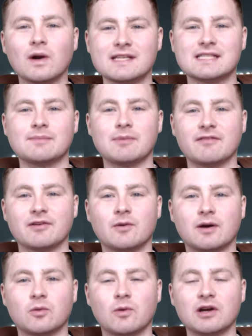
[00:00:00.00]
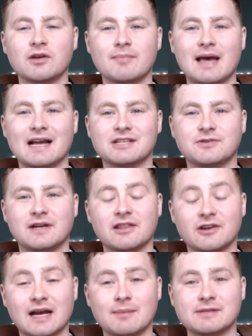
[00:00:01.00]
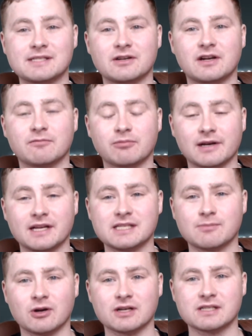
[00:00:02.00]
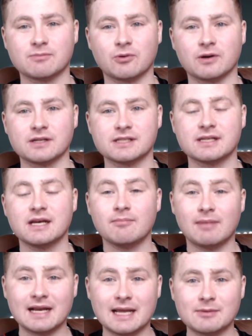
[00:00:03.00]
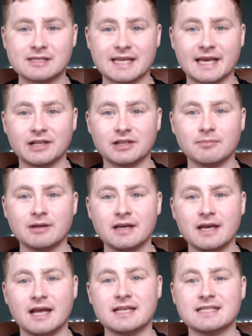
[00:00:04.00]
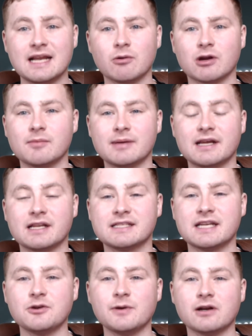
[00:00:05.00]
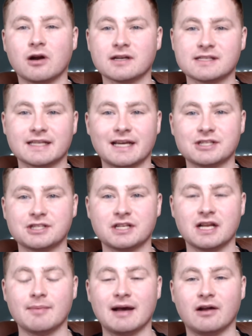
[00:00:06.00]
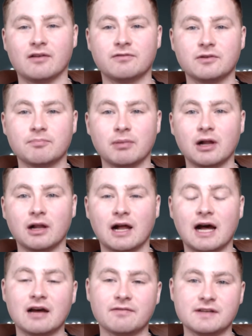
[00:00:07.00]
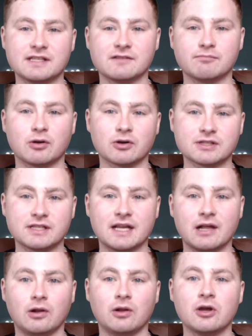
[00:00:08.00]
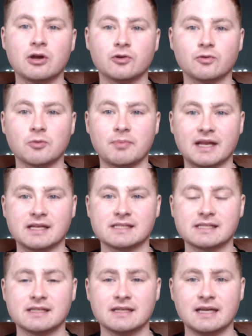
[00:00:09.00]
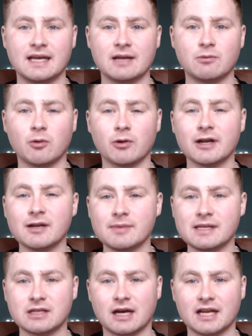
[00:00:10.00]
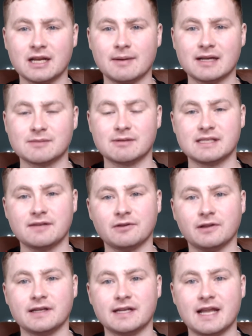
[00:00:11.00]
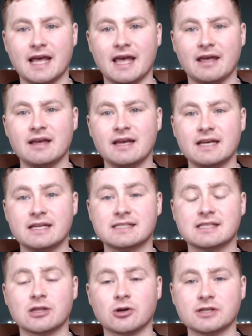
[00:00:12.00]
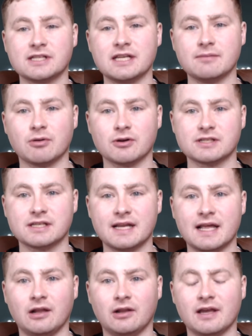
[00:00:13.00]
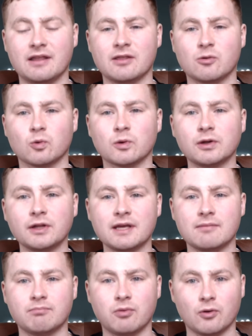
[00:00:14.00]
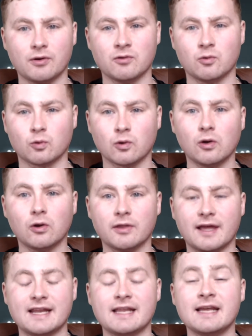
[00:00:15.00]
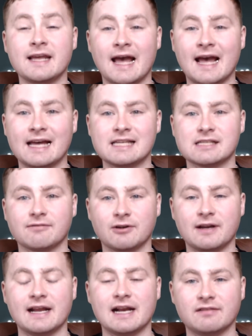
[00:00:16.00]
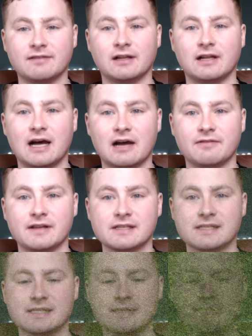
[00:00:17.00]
is up, everyone? Welcome back to another episode of Pretty Smart Sports. My name is Caleb, and today we're going to be continuing our discussion about football offensive personnel groupings. And what we're going to be talking about specifically today is 13 personnel and the really important role that it has for an NFL offense.